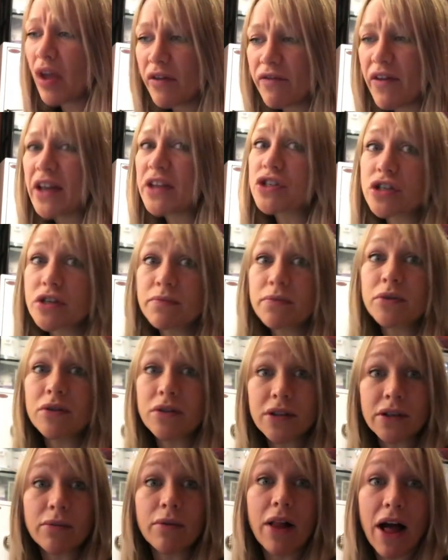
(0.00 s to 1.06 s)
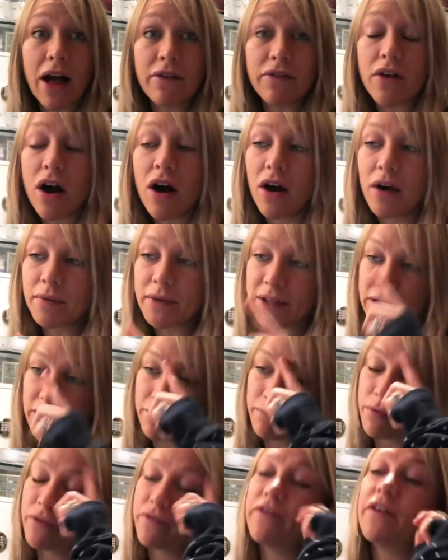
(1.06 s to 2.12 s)
vegetables will have carbs in
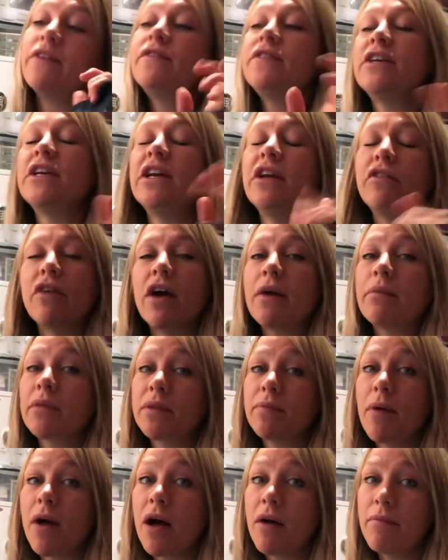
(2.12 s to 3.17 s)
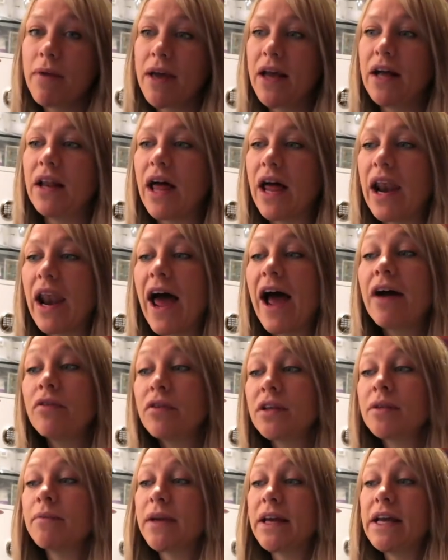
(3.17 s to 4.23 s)
them, but 15 grams per meal
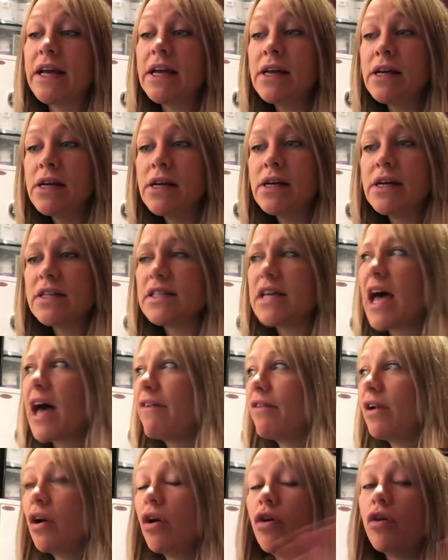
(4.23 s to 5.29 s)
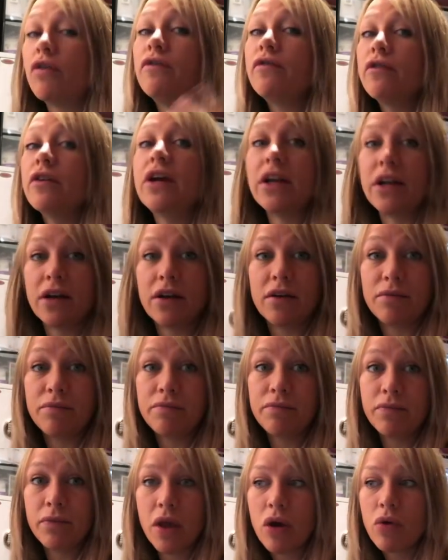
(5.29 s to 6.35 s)
allows me to have a lot of
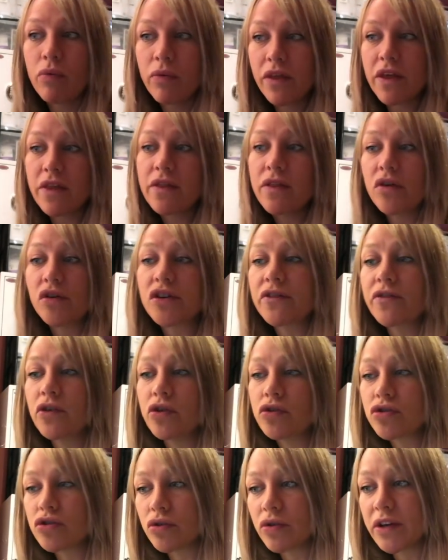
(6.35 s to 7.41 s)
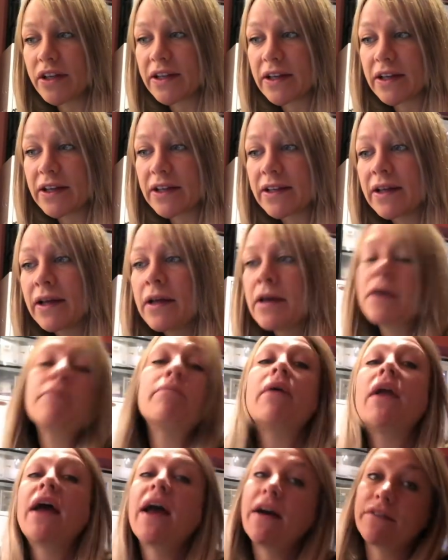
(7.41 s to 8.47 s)
freedom within those food choices,
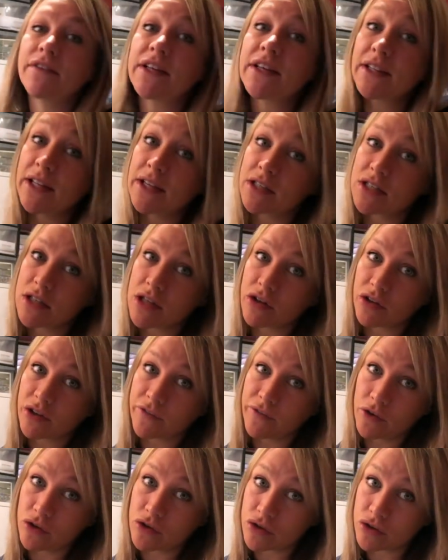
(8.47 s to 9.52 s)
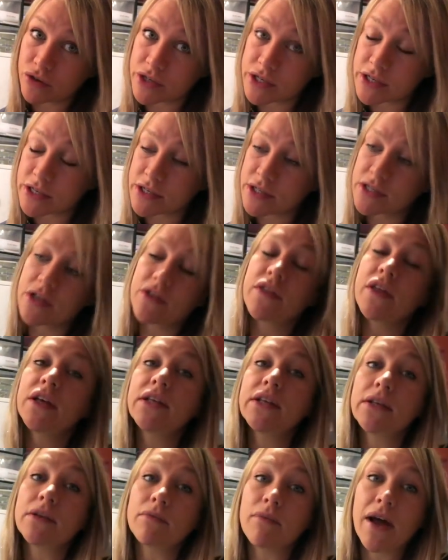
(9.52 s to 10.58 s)
but I have to stick to those food choices. So
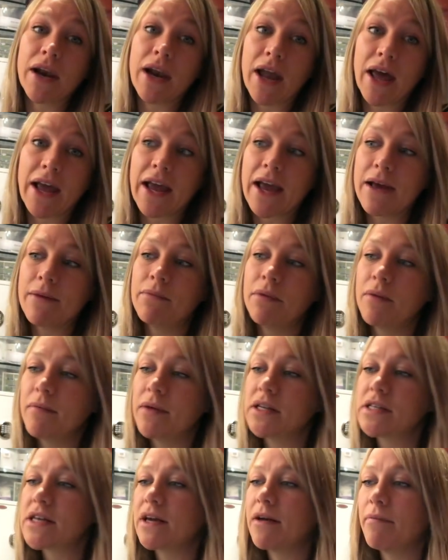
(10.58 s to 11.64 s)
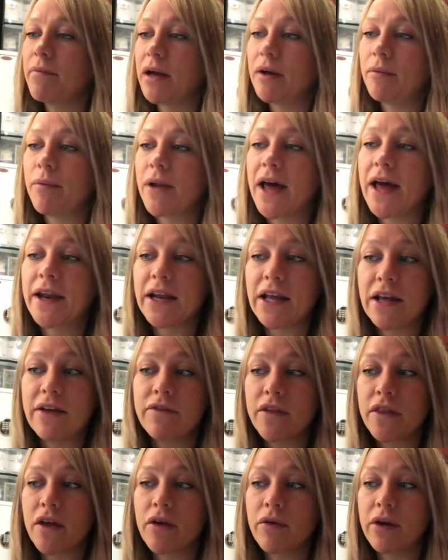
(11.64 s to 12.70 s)
this is when like implementing a meal plan,
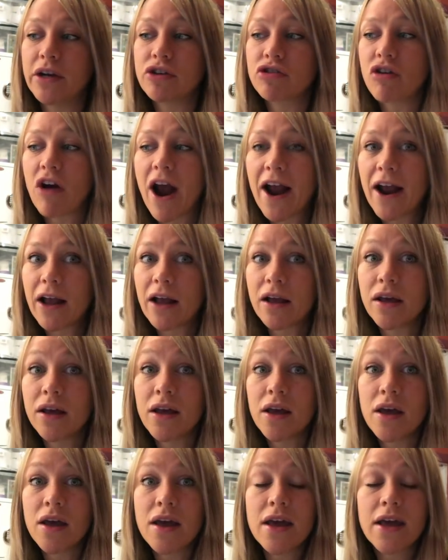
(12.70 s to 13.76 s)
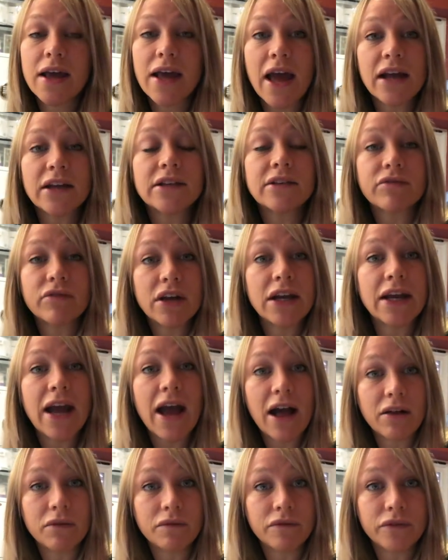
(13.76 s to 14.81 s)
even though I track, gets really
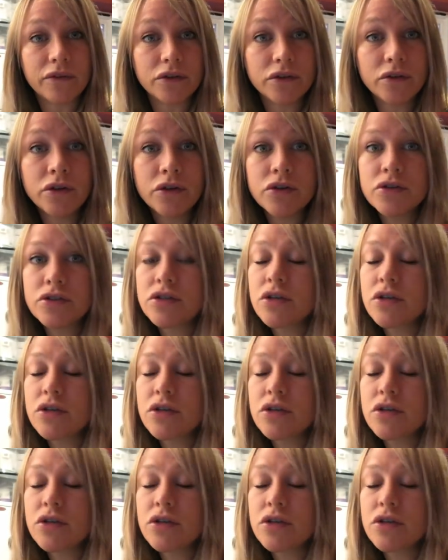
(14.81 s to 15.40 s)
helpful,